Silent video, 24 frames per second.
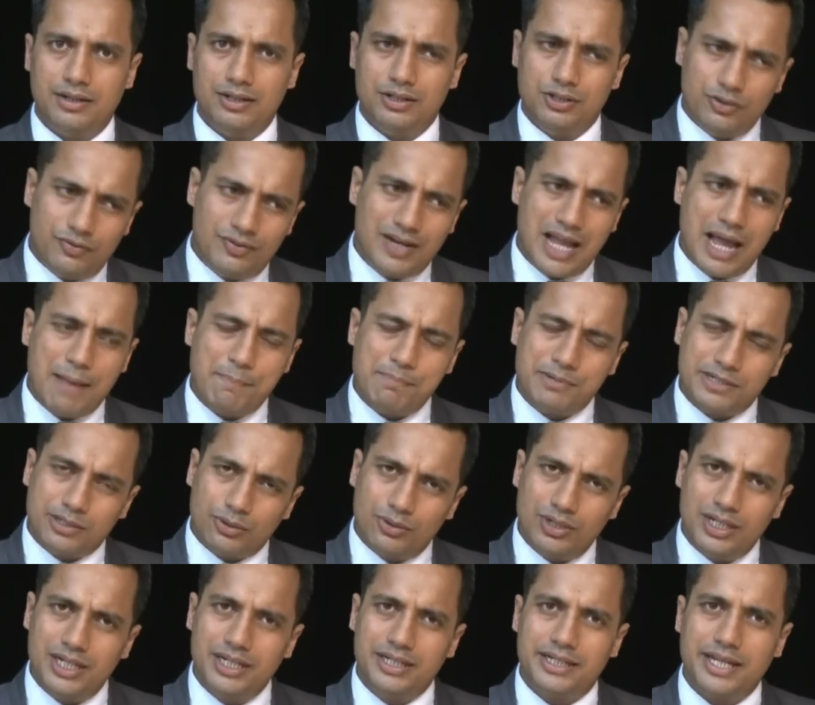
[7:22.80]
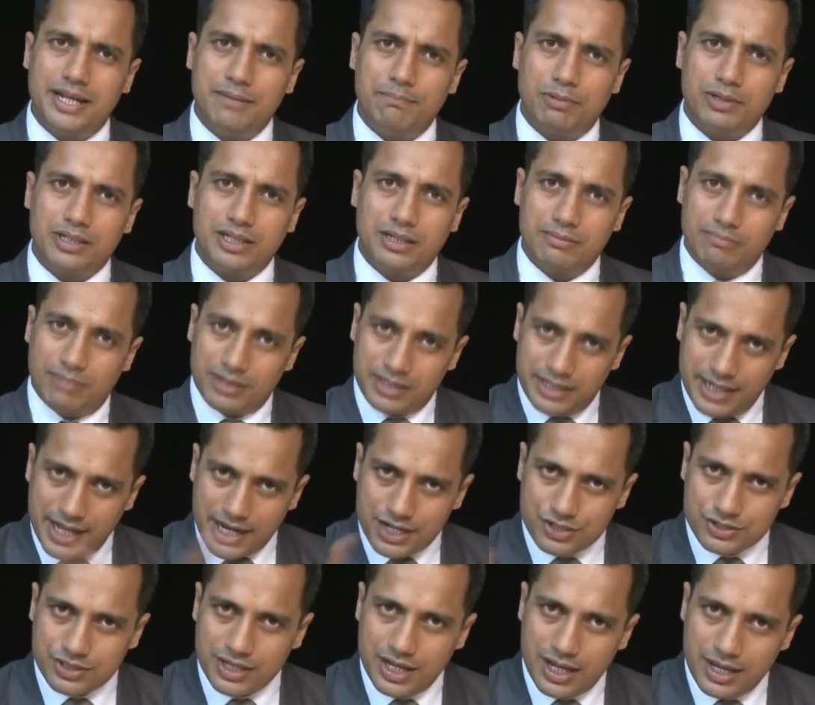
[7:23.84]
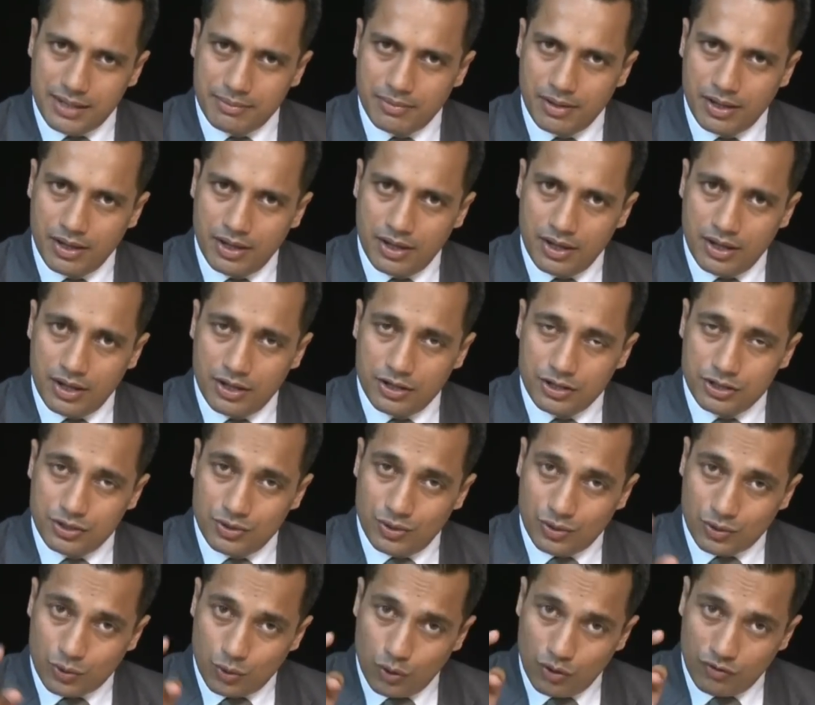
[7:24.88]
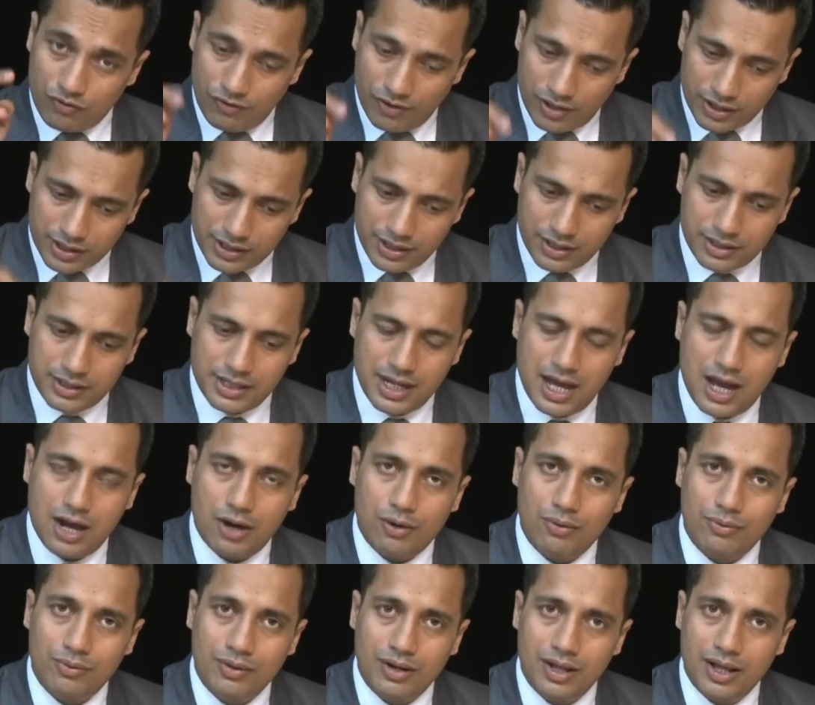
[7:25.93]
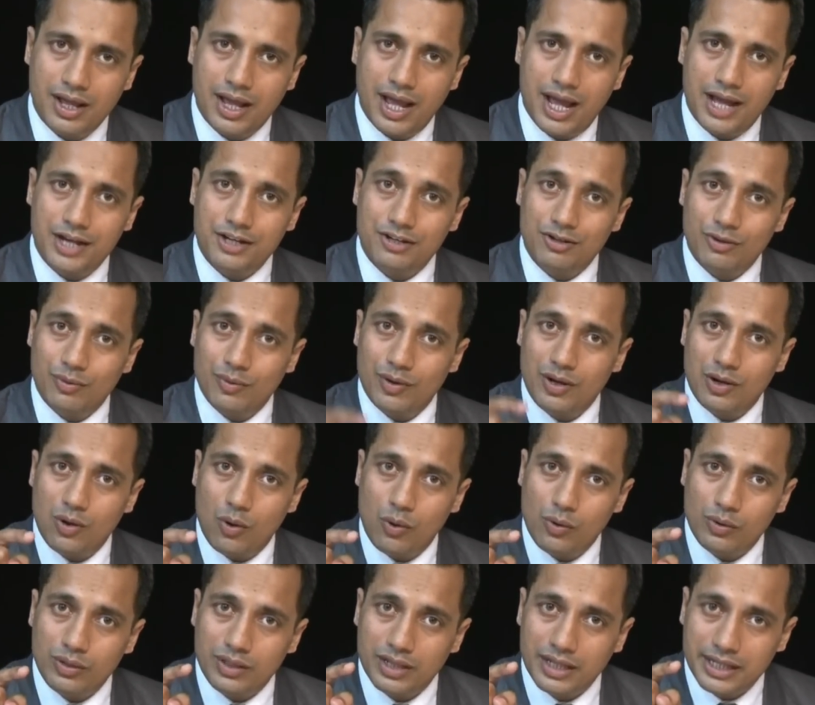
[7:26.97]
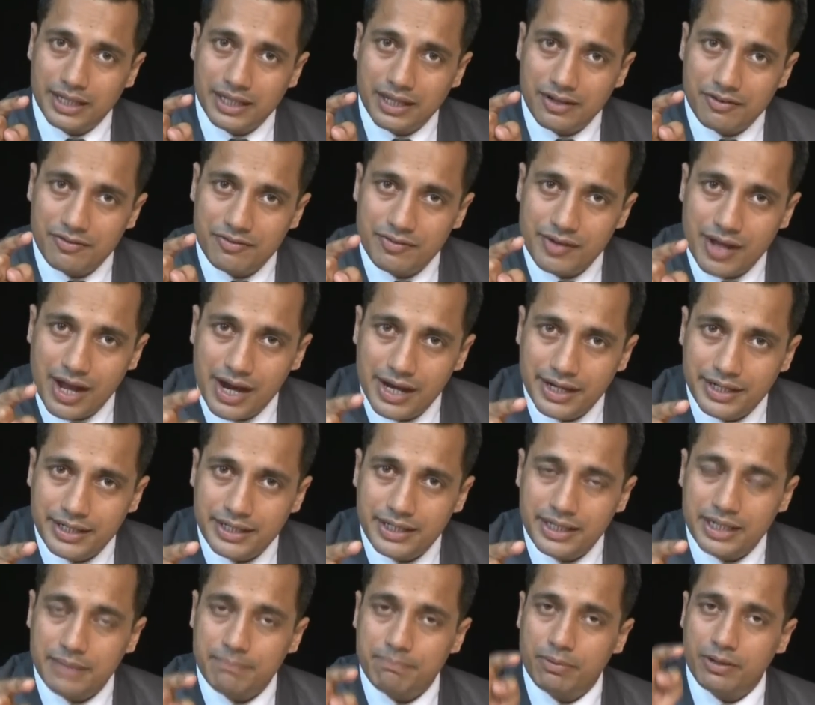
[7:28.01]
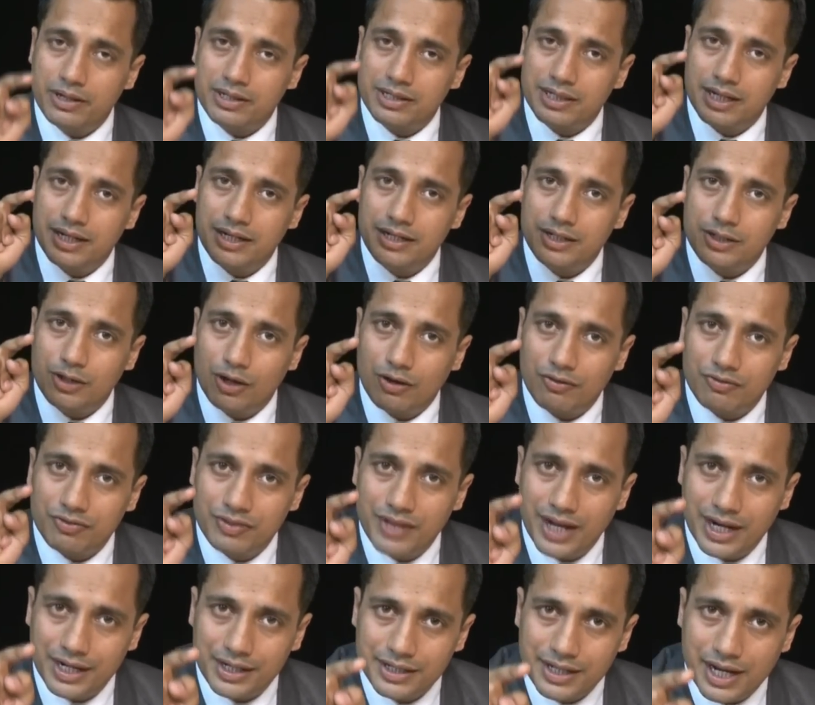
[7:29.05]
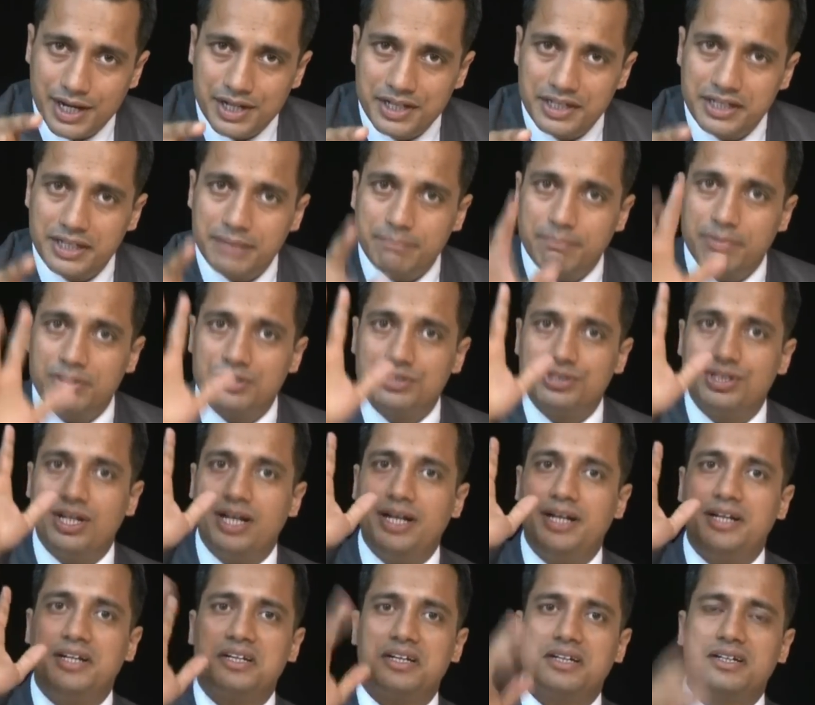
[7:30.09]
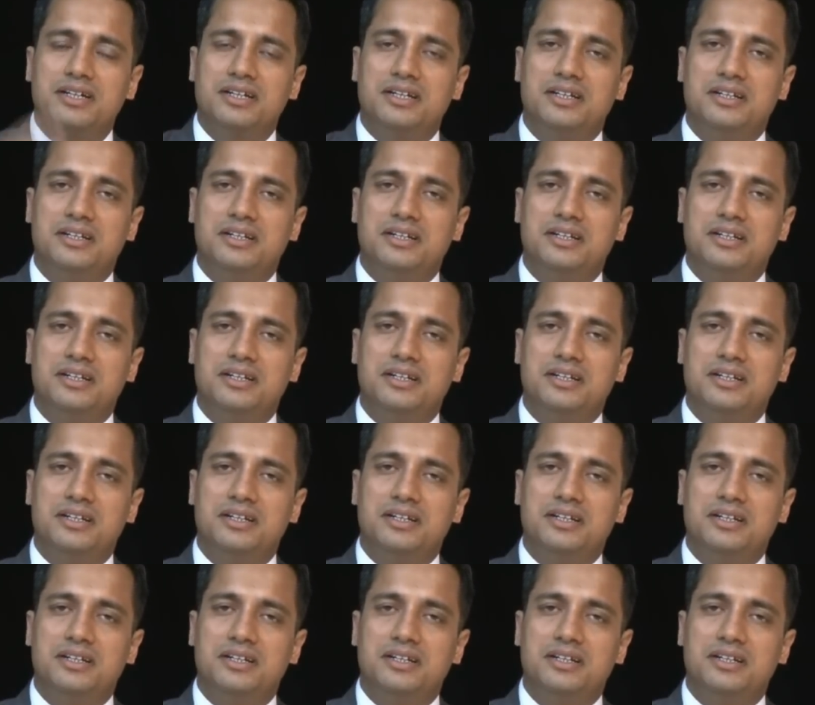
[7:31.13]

you've lapsed only ten percent, but next time you'll go further down and you will only give ninety percent of that ninety percent.